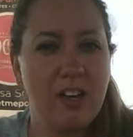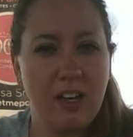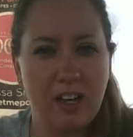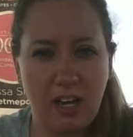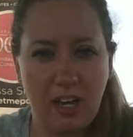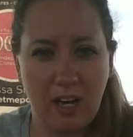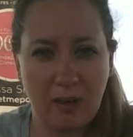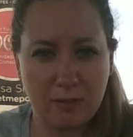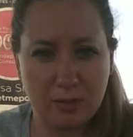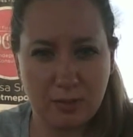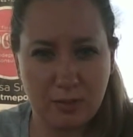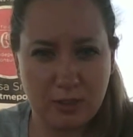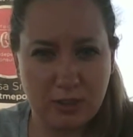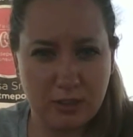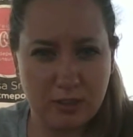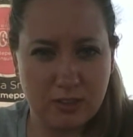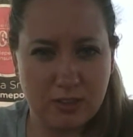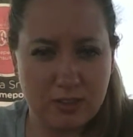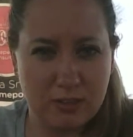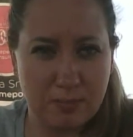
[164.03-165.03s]
It helps
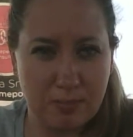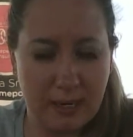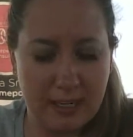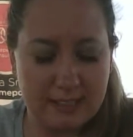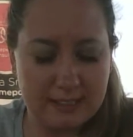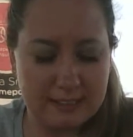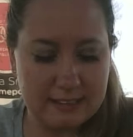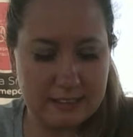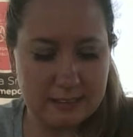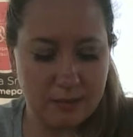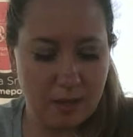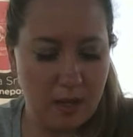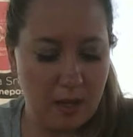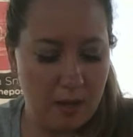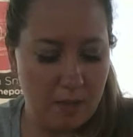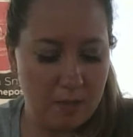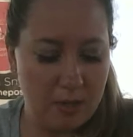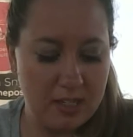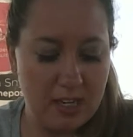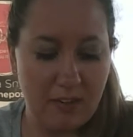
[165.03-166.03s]
reduce bites,
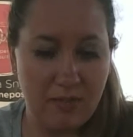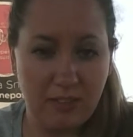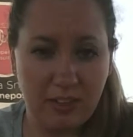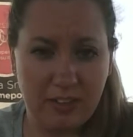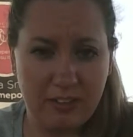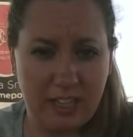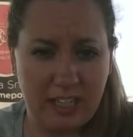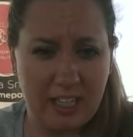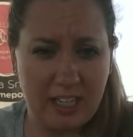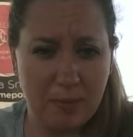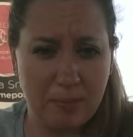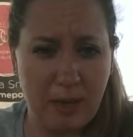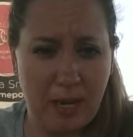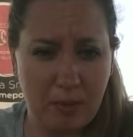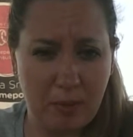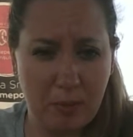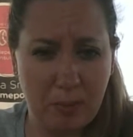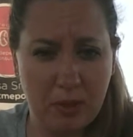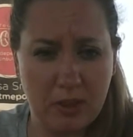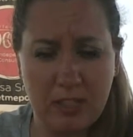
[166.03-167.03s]
but definitely if they get a bite,
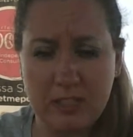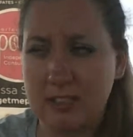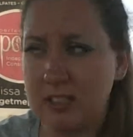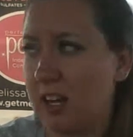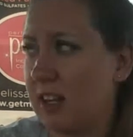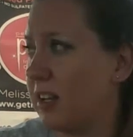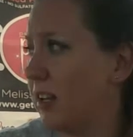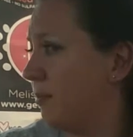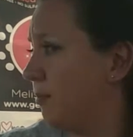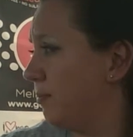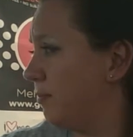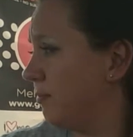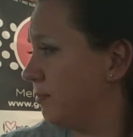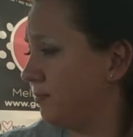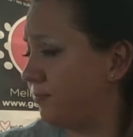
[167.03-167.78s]
we put this on them.